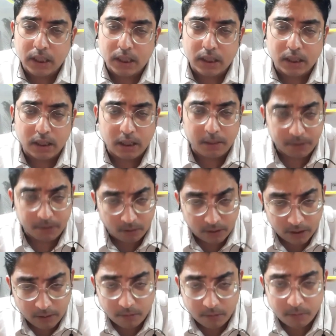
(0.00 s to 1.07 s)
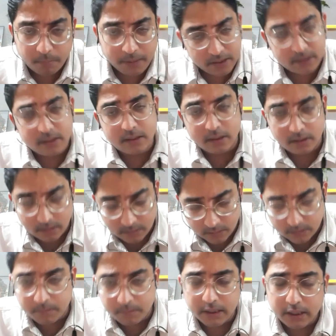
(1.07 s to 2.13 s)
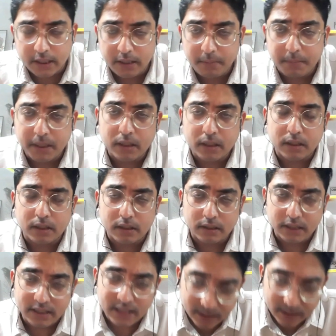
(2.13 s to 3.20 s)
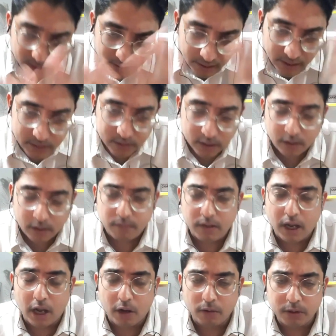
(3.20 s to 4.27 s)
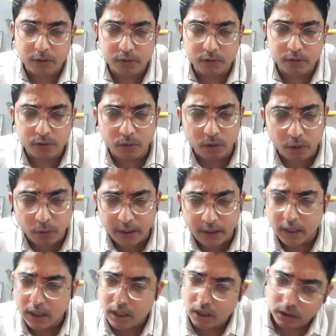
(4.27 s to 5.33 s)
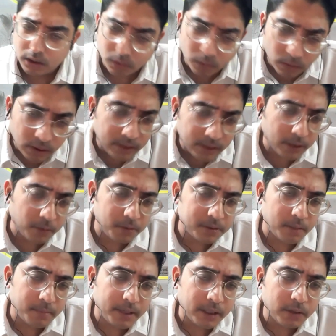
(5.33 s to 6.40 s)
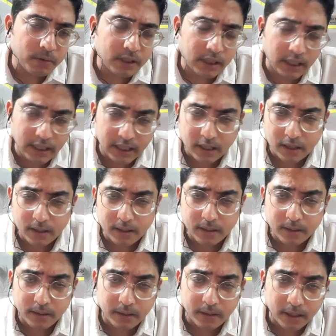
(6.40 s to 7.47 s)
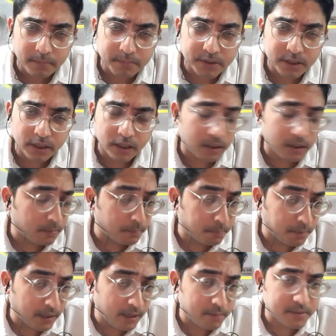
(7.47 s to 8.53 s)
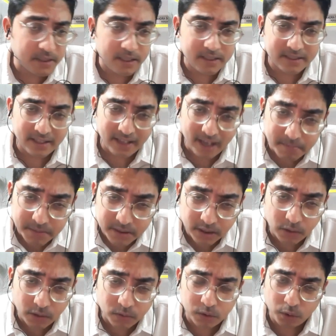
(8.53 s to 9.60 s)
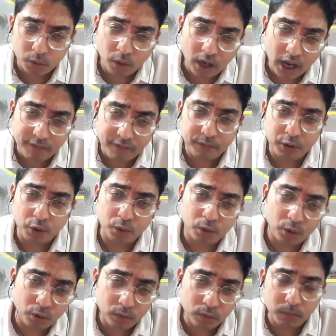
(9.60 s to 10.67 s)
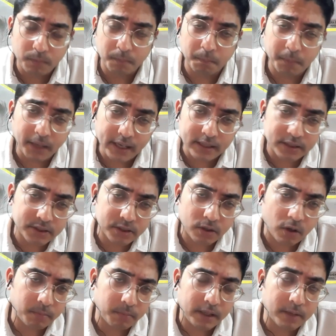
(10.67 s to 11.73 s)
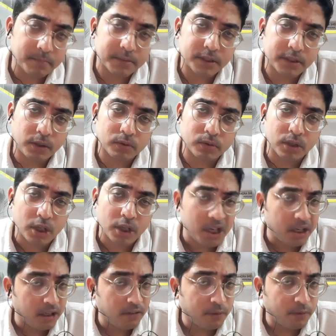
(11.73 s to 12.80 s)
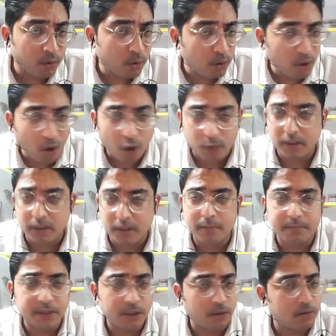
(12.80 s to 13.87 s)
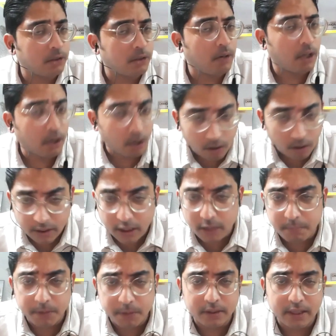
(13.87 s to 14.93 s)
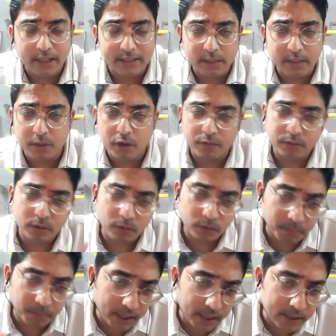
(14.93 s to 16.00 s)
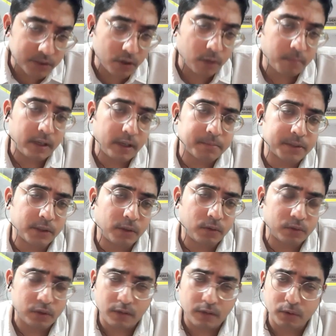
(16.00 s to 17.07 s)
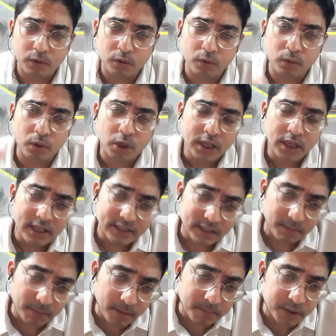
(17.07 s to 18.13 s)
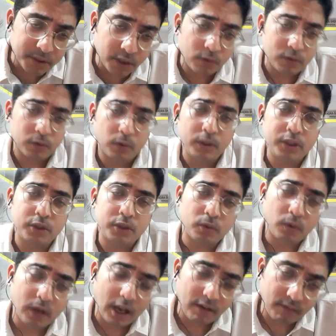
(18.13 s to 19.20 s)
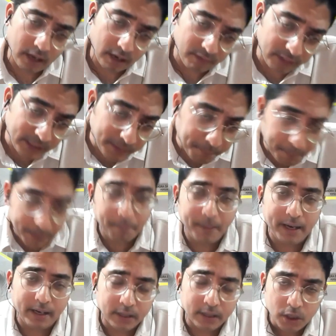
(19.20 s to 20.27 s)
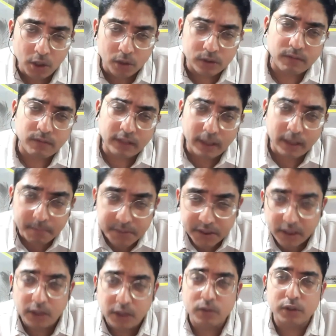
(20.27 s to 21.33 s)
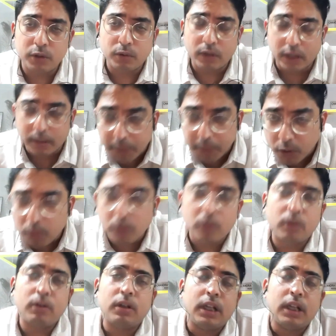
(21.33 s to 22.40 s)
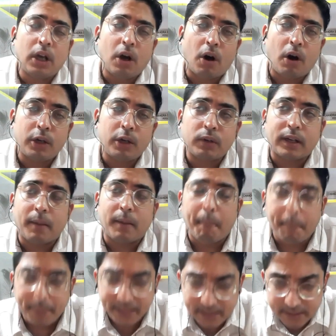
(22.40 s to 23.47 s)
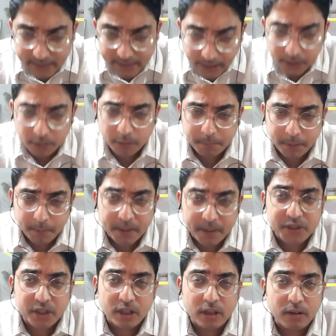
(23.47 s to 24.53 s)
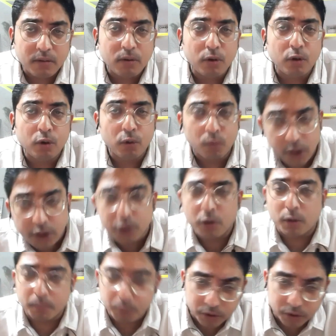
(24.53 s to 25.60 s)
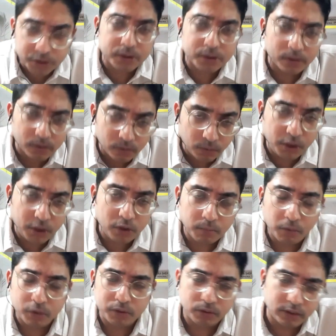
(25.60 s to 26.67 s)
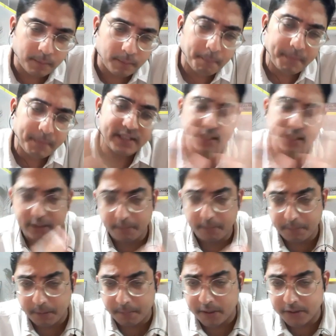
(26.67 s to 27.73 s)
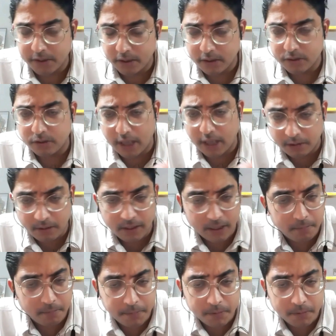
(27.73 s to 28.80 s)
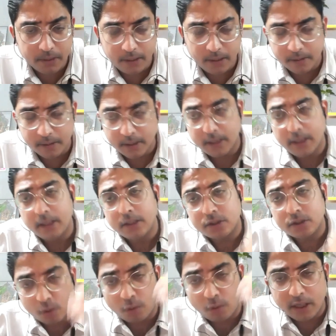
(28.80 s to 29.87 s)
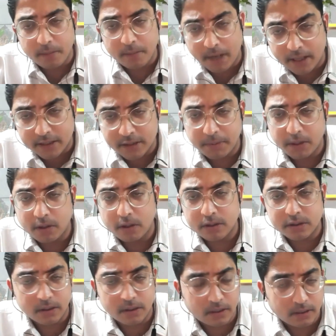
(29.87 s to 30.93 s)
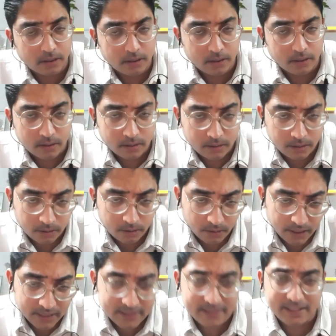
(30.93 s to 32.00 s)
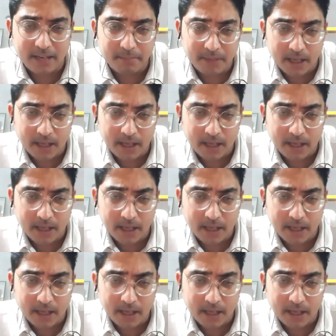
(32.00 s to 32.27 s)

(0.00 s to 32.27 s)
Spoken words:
I'll be talking about mains some other day, but these are the things of how you should do it. The only thing which will make you clear prelims is MCQs. You have to do brainstorming MCQs. If you do normal MCQs, it will not help you in the exam. You have to do brainstorming MCQs. You have to do some MCQs which you haven't prepared. So from the MCQs, you come to know or you compensate your preparation with your books. With your books, you compensate the preparation. So that will help you in scoring marks, because in today's time,